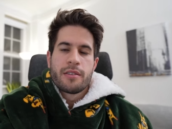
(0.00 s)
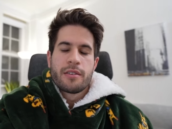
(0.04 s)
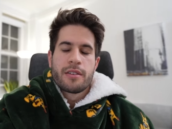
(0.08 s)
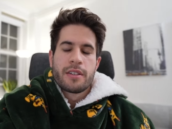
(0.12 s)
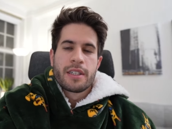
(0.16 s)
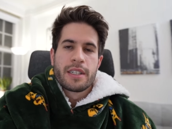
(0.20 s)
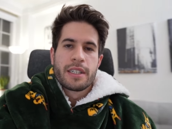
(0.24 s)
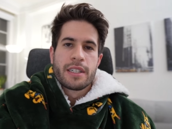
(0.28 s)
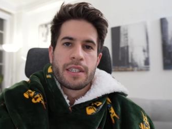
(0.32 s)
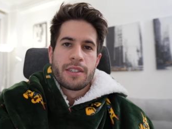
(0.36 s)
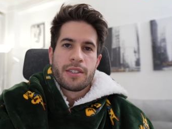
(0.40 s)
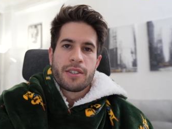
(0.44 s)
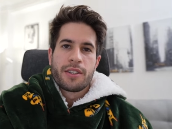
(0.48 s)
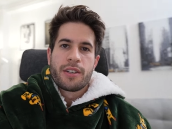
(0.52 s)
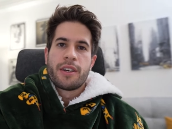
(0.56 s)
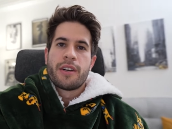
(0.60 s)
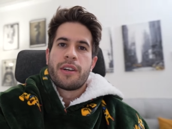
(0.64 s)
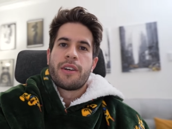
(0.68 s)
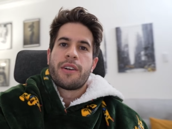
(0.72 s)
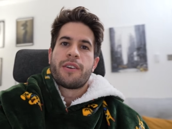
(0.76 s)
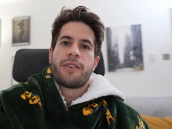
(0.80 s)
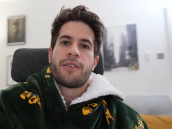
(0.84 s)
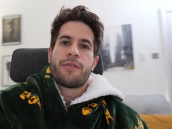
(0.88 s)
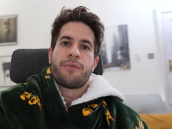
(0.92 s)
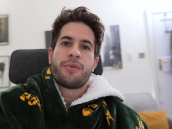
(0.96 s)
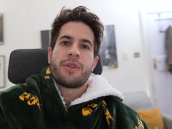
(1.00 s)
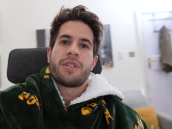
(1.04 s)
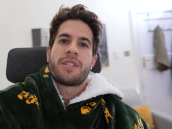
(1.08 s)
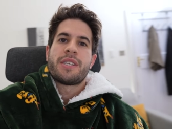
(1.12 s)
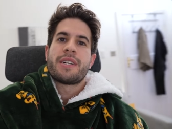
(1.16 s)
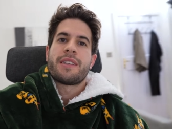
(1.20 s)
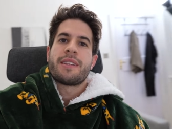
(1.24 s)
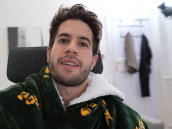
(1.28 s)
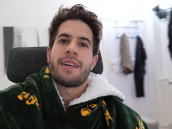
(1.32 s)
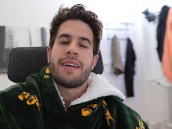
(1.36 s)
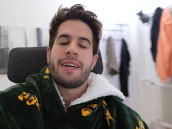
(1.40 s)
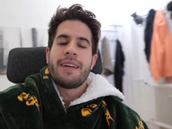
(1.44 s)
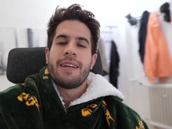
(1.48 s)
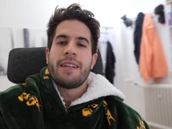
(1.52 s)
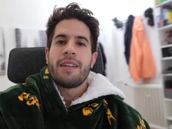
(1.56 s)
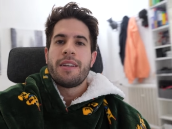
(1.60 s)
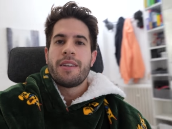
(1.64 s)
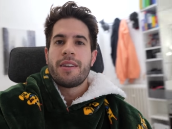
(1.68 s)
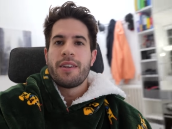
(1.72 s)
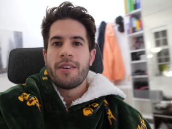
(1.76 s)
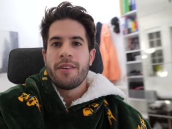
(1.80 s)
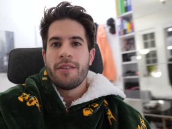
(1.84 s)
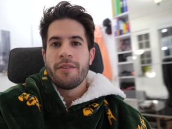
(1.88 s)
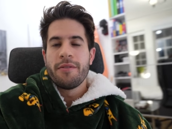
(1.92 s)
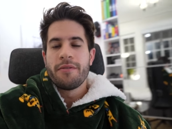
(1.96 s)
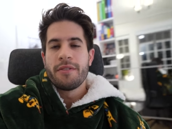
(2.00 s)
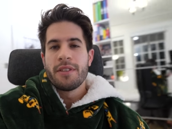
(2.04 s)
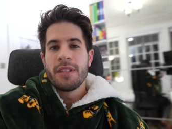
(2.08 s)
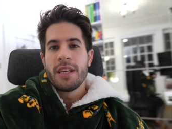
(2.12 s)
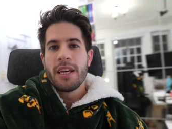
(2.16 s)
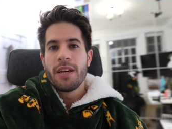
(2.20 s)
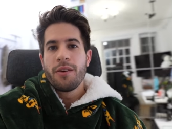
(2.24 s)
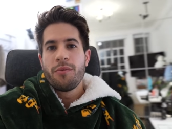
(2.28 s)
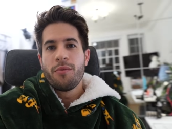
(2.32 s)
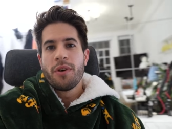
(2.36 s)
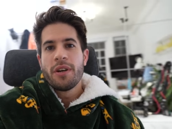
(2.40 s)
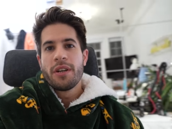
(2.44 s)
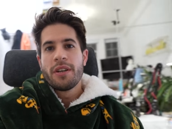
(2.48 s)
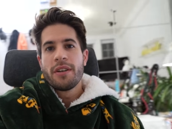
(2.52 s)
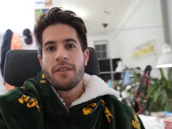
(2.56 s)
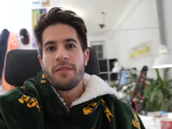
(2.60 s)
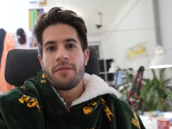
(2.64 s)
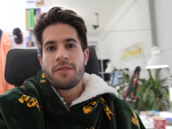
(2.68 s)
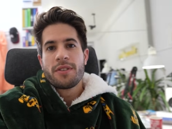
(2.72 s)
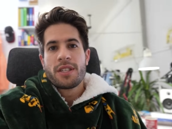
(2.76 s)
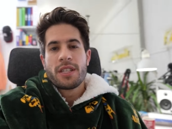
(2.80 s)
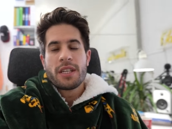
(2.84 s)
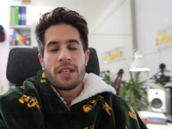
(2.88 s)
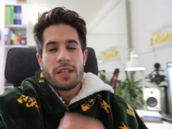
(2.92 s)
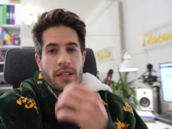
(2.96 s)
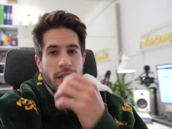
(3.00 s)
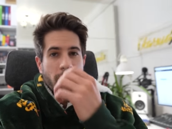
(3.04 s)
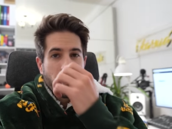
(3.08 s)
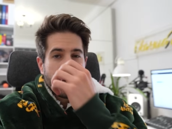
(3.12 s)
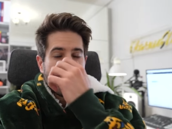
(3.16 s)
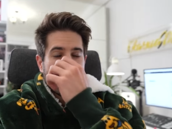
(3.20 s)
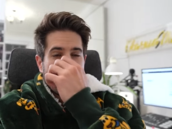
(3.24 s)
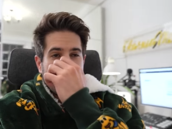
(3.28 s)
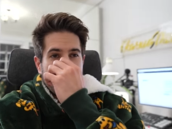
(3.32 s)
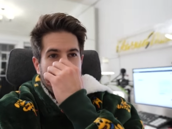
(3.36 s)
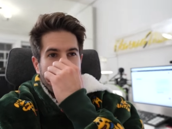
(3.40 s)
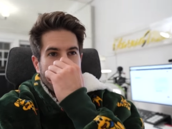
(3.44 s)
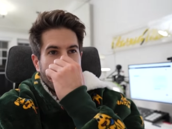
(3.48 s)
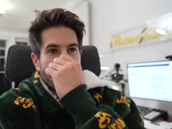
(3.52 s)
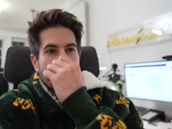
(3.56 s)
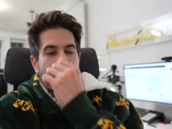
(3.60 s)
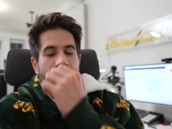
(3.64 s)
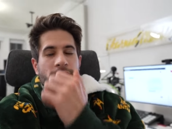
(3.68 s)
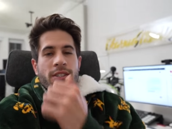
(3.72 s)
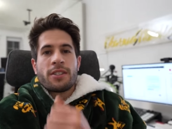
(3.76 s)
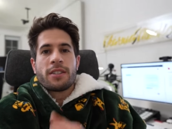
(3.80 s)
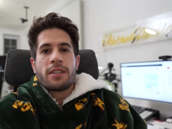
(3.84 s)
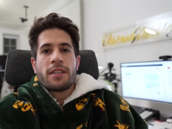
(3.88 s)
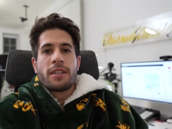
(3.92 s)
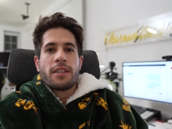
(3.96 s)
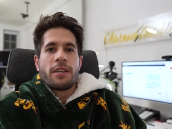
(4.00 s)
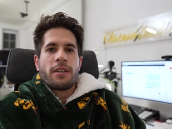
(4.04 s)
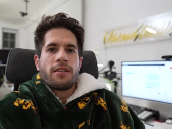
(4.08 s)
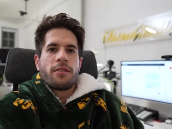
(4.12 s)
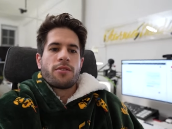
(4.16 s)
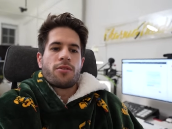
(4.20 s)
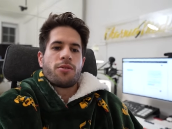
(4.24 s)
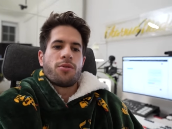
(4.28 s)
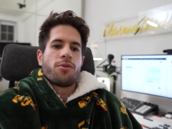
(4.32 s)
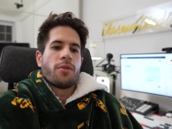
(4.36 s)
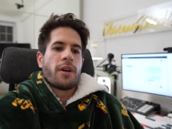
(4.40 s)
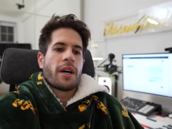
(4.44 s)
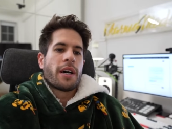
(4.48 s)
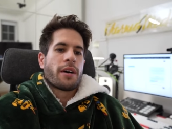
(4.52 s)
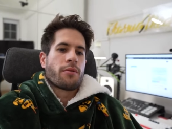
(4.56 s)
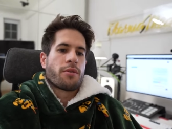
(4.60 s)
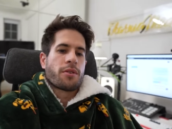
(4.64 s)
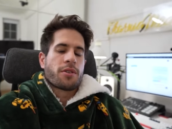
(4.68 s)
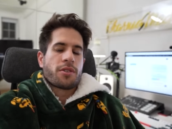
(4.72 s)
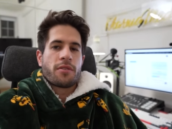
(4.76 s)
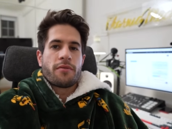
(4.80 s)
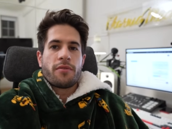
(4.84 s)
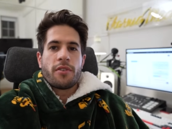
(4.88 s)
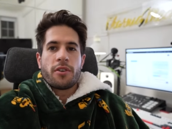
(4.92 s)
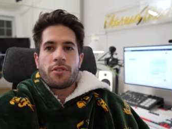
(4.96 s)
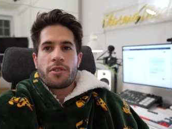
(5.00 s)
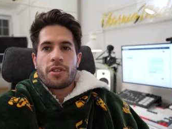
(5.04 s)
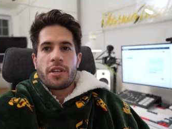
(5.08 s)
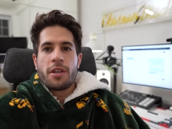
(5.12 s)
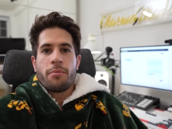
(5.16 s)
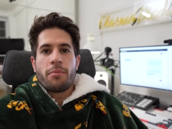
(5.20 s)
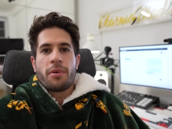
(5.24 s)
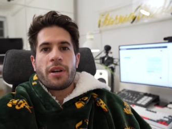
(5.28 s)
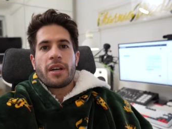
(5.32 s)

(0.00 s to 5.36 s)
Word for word: All right guys, reaching the end of day one of studying. I just did two hours of OSCE